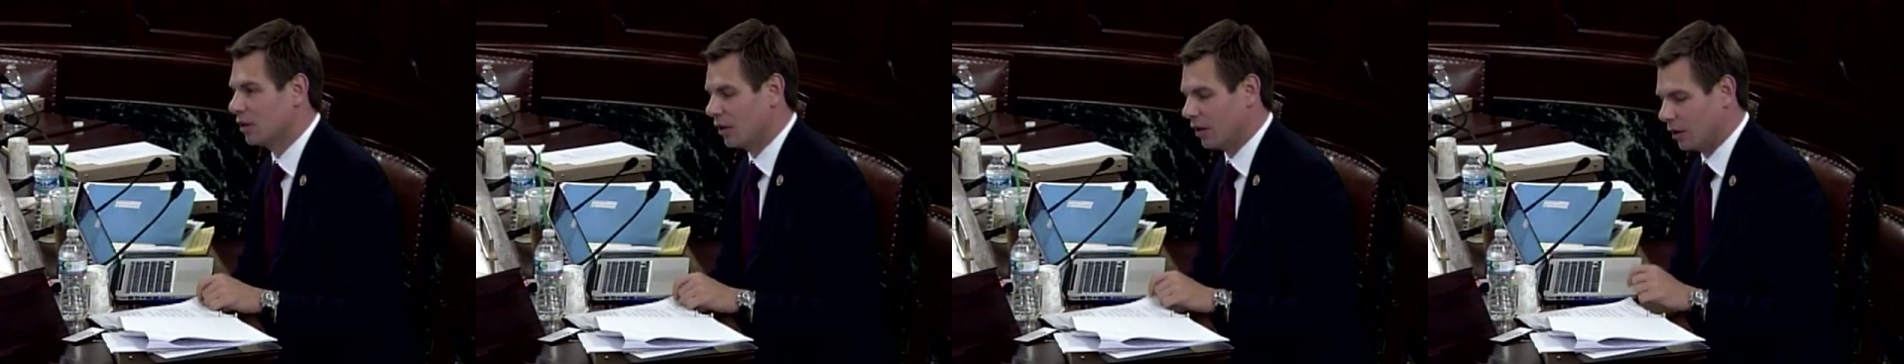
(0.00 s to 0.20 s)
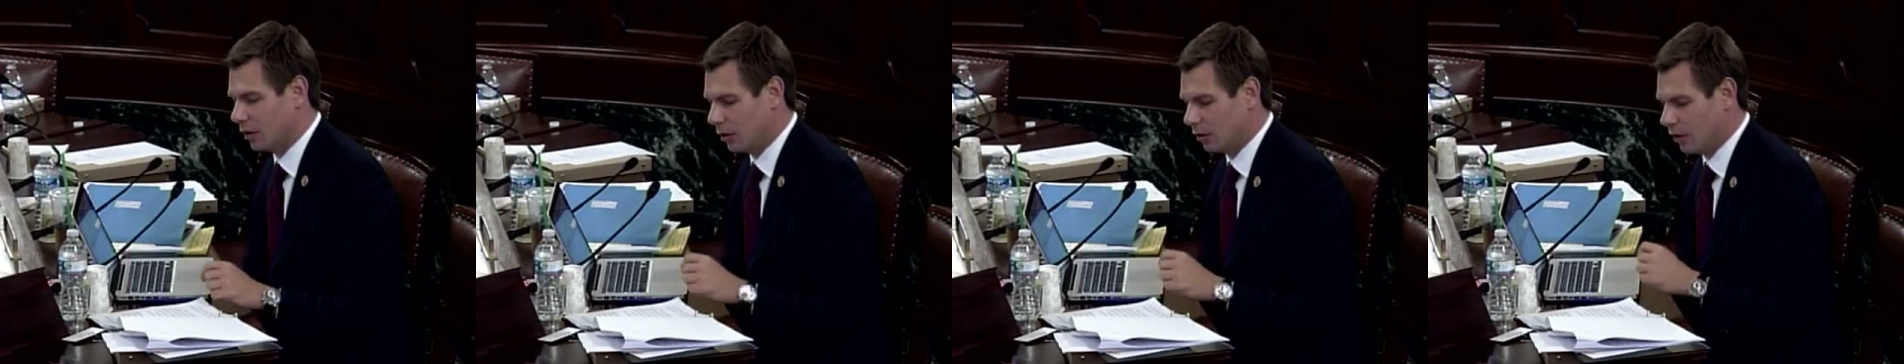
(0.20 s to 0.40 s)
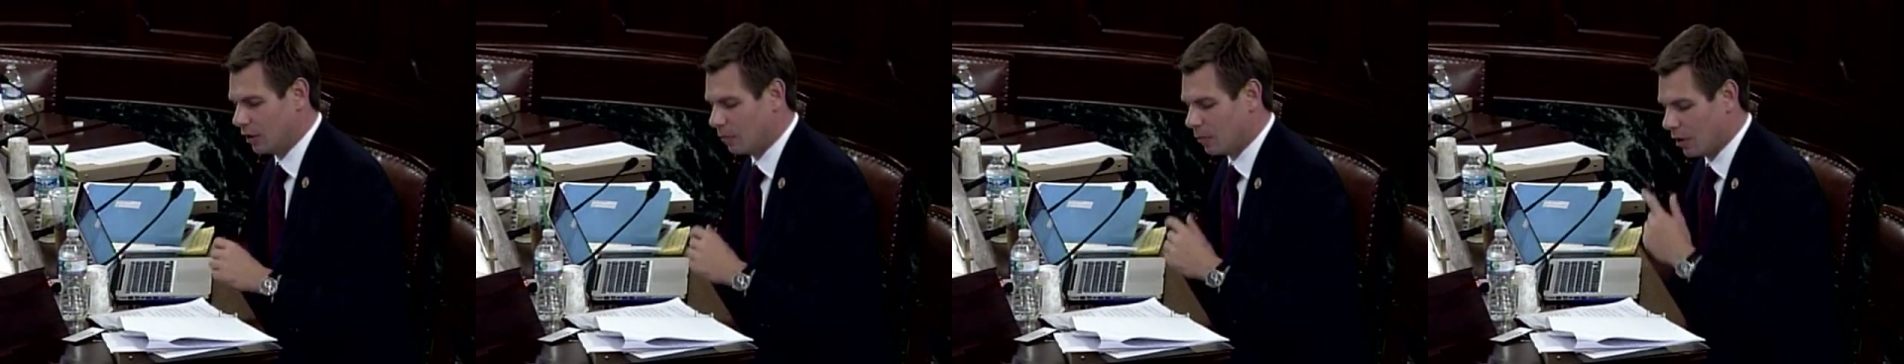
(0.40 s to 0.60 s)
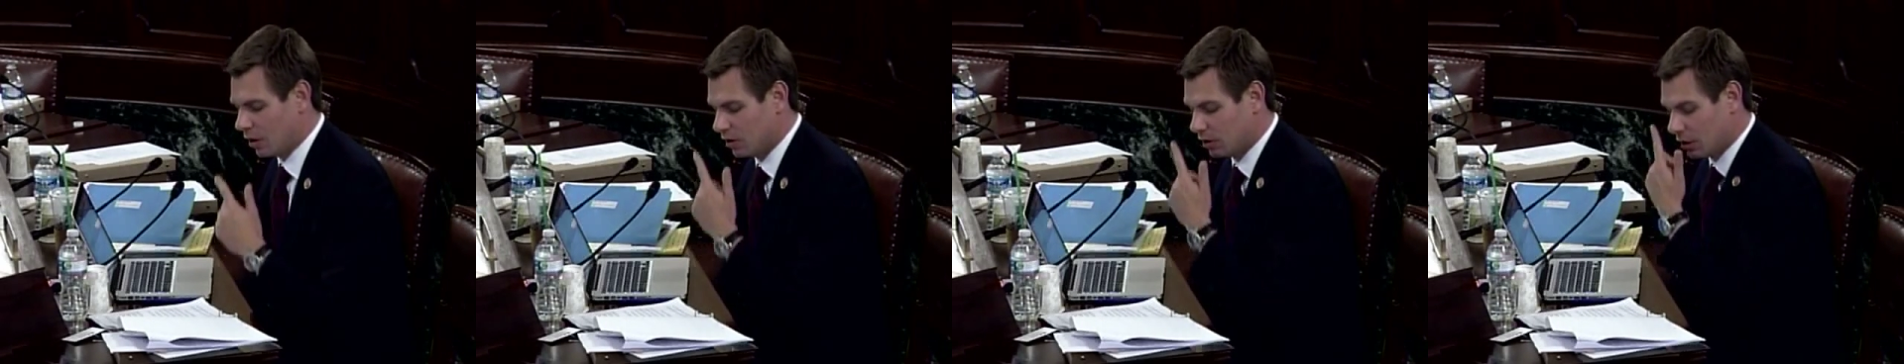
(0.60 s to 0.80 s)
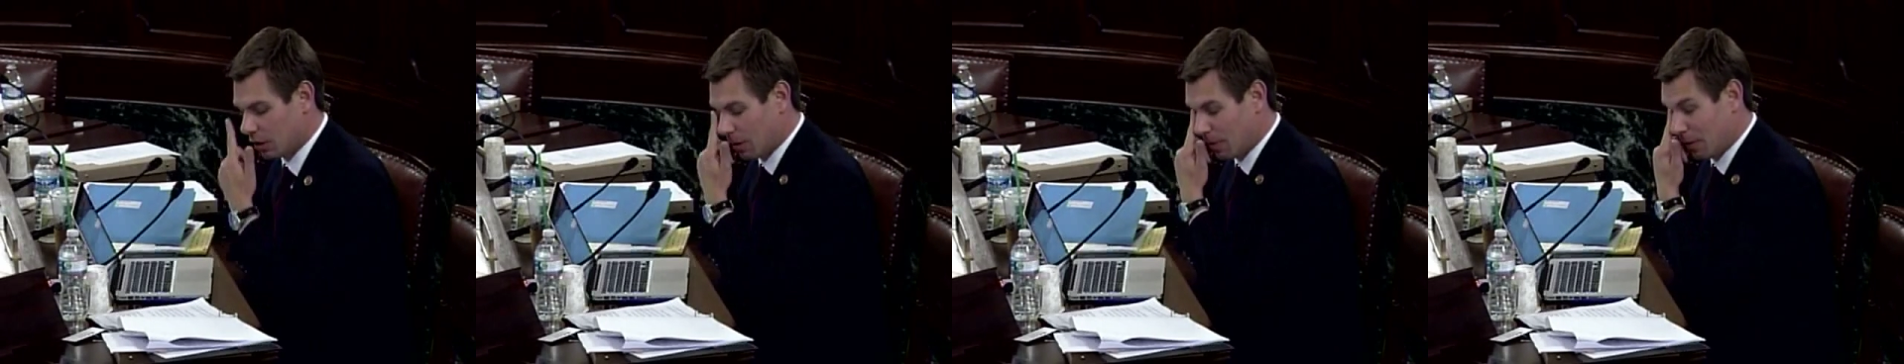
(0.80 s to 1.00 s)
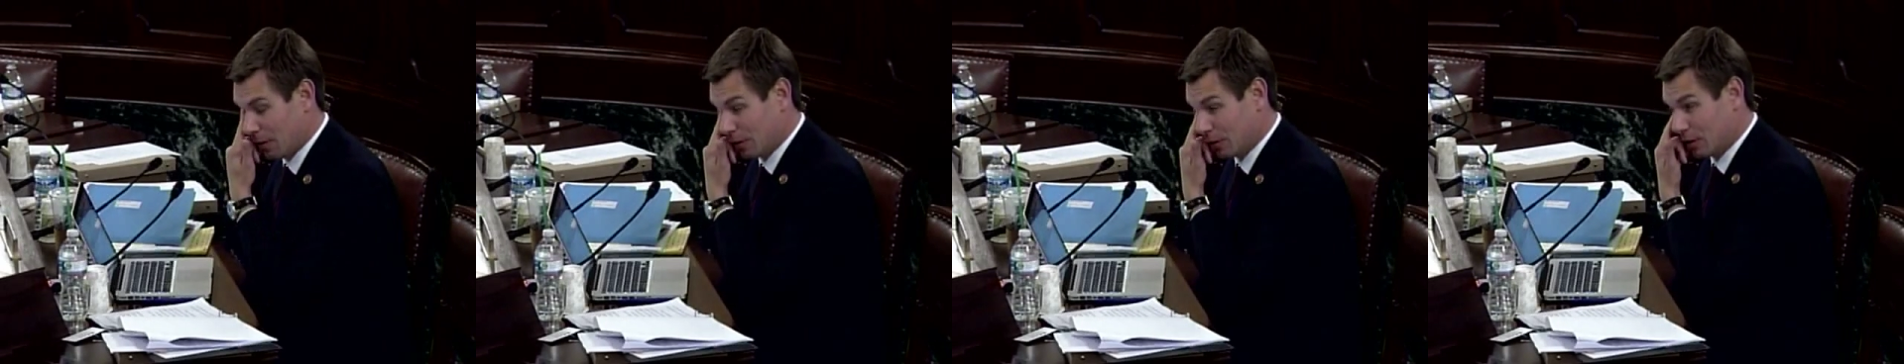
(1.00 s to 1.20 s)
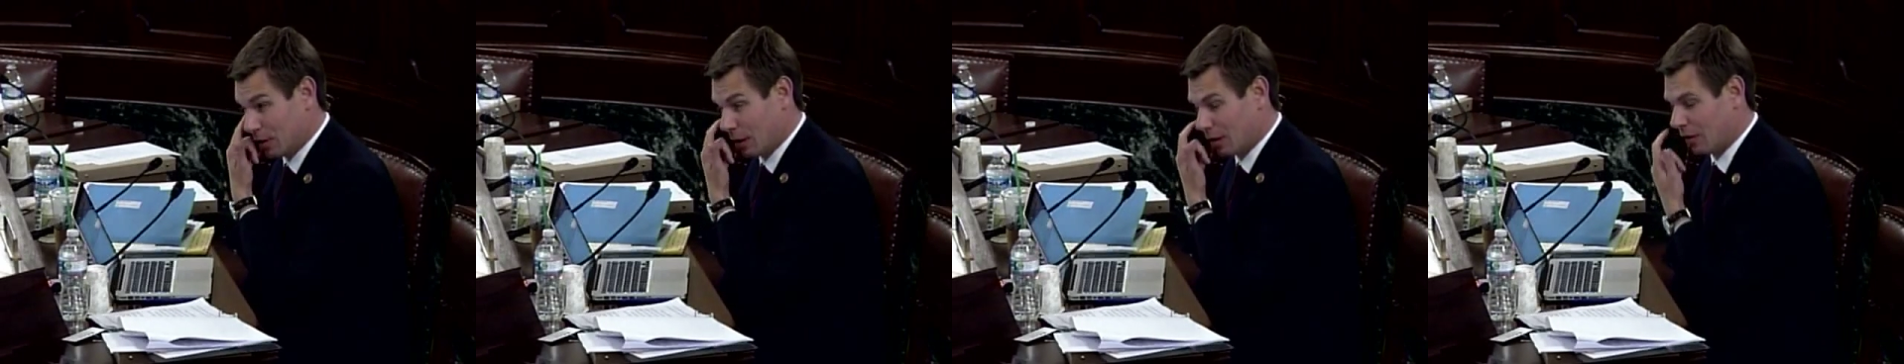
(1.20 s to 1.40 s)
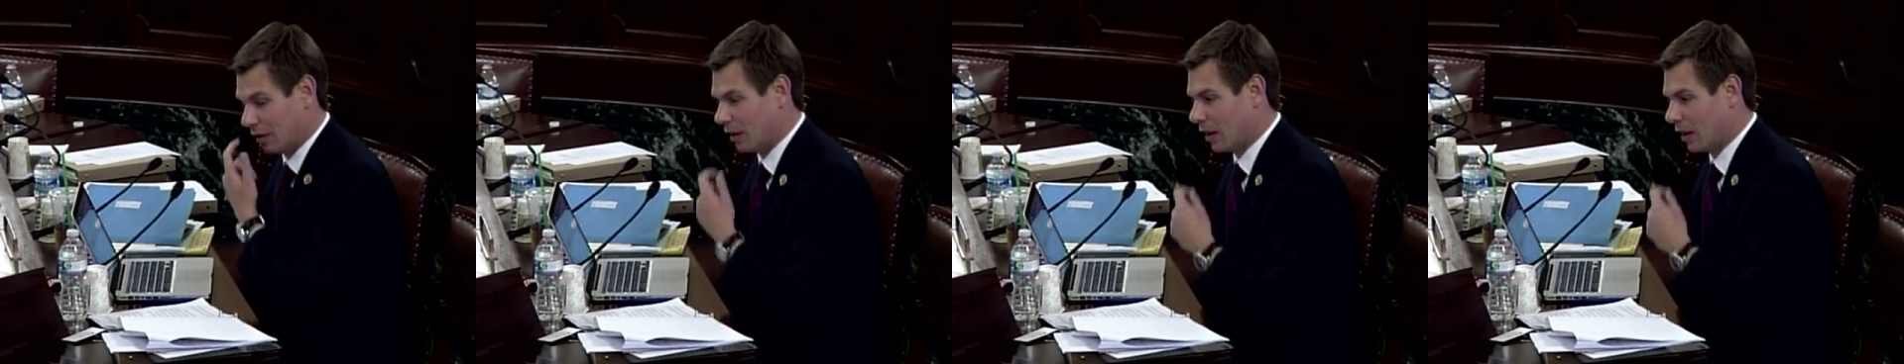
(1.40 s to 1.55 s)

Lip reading: including ones in our military.